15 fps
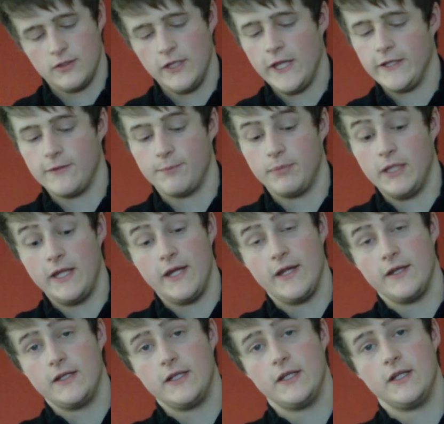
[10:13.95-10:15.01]
let the
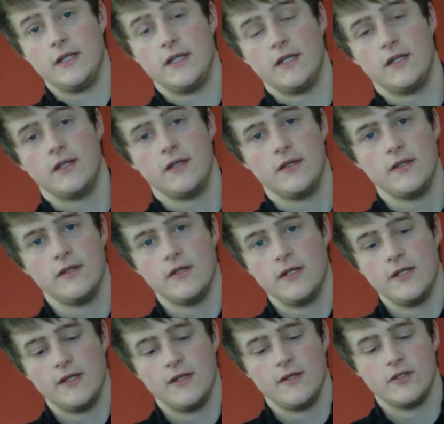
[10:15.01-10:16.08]
blade
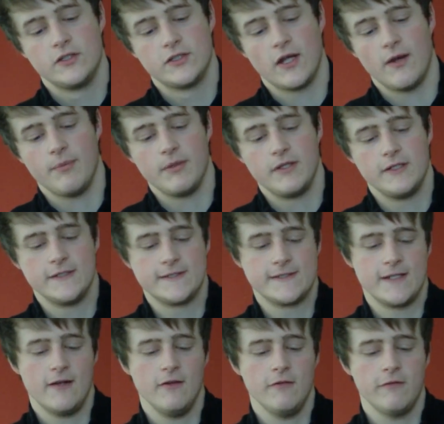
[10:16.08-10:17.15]
sharpen
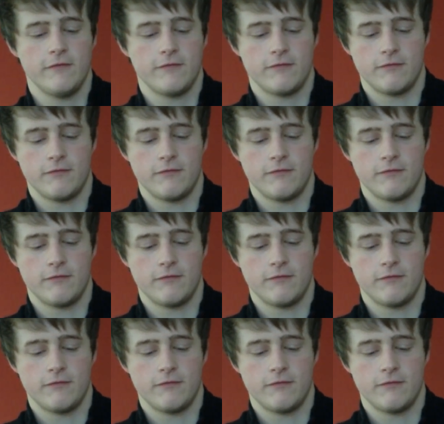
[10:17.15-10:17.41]
itself